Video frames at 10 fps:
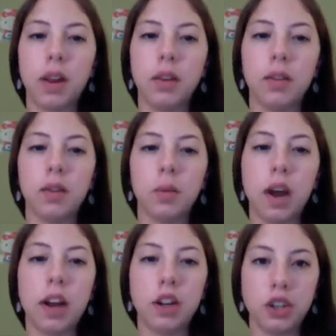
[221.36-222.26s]

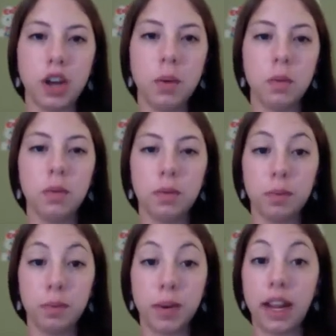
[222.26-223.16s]
wire it shut,
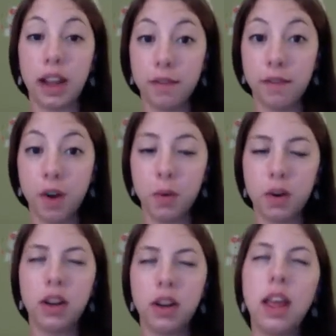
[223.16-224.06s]
bringing it
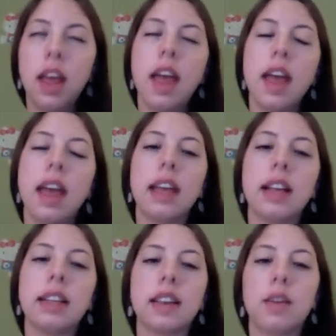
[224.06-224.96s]
forward, is
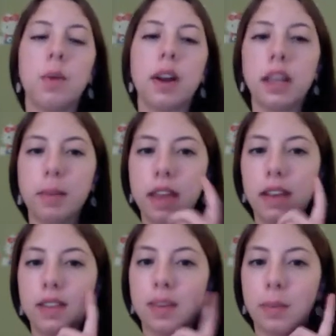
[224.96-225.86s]
if when he makes
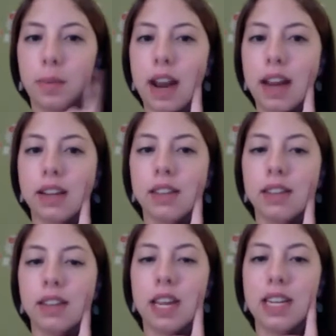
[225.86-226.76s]
the breaks,
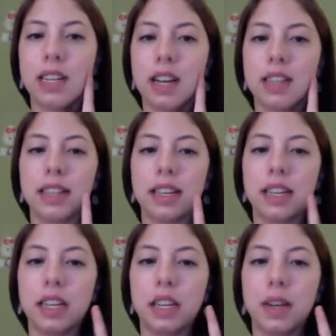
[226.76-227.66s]
it
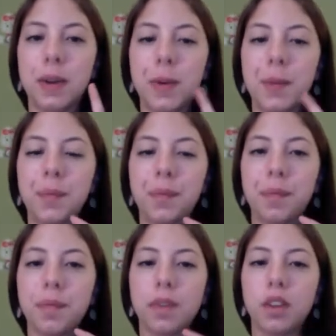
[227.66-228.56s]
doesn't
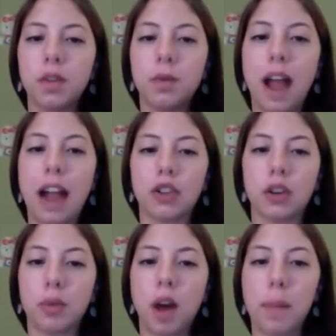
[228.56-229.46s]
fracture
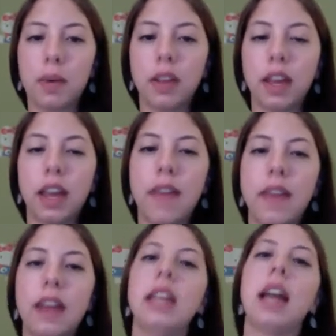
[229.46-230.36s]
properly, and then
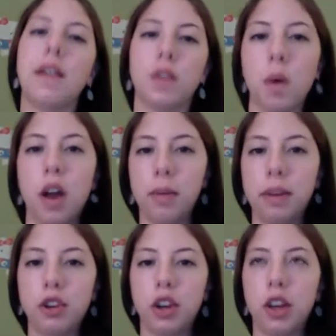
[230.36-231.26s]
he'd have to wire me shut.